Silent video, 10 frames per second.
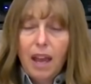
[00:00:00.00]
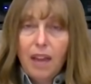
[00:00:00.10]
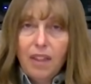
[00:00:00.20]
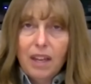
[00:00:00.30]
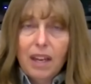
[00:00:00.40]

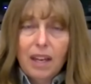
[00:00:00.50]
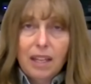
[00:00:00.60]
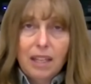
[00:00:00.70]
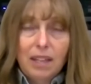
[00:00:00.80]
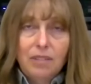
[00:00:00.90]
and that
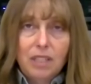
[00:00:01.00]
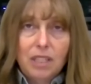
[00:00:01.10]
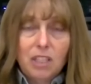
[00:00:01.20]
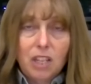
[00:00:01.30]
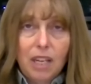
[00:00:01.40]
kind of gives it
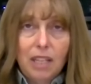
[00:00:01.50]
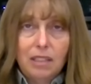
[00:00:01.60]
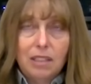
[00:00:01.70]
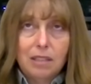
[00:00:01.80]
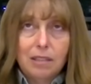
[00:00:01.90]
a
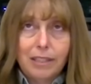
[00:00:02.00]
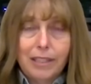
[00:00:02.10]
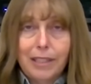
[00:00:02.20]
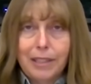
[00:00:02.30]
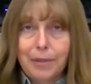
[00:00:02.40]
chance
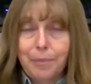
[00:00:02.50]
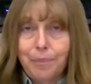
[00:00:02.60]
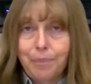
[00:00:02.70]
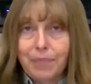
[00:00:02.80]
to